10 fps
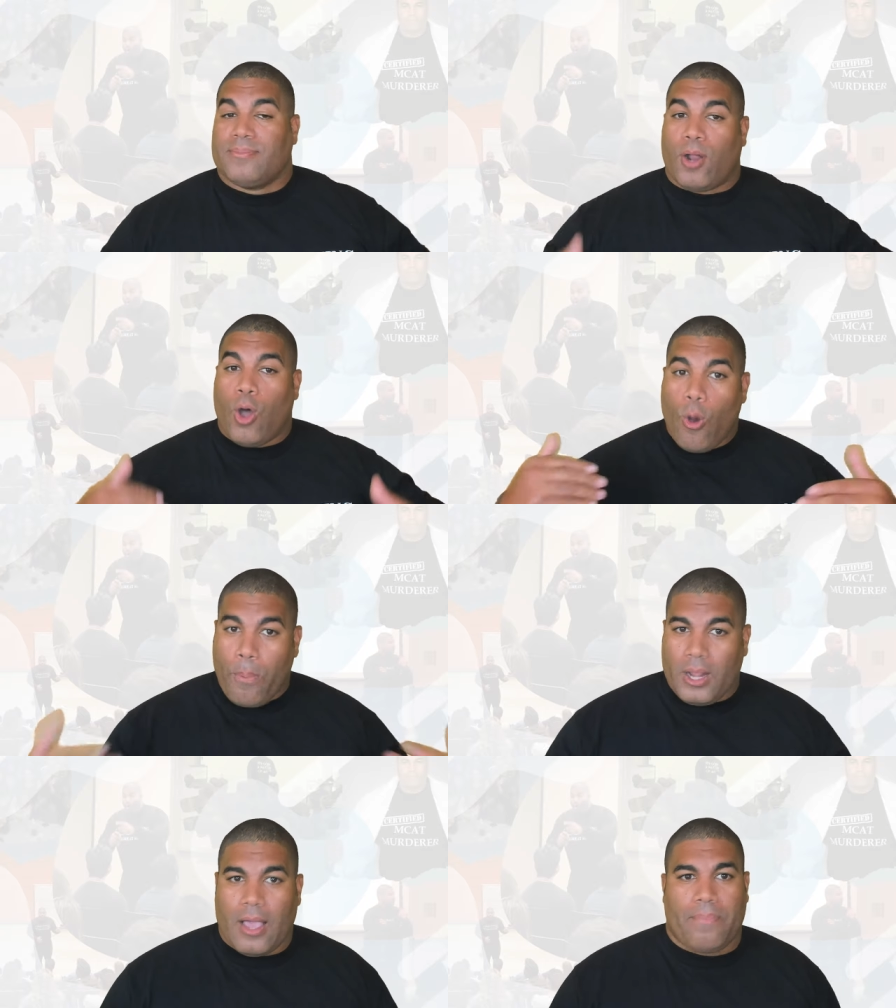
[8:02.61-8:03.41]
it's about
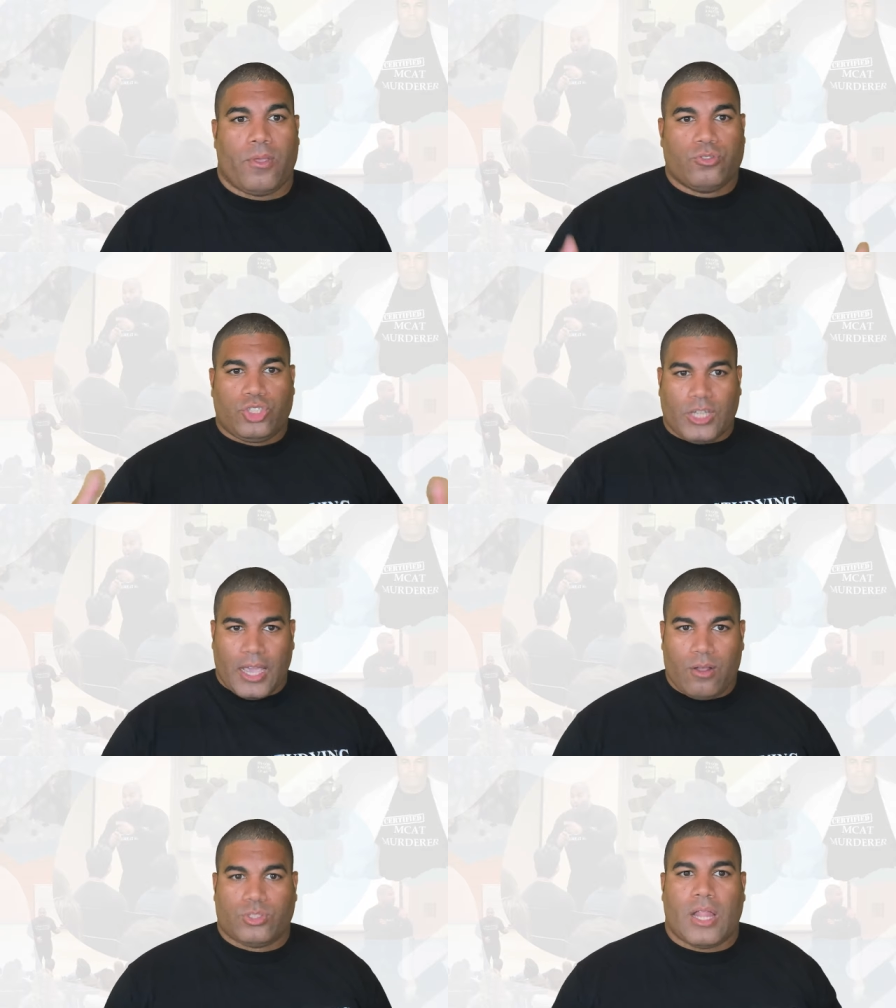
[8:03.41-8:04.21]
opening up those channels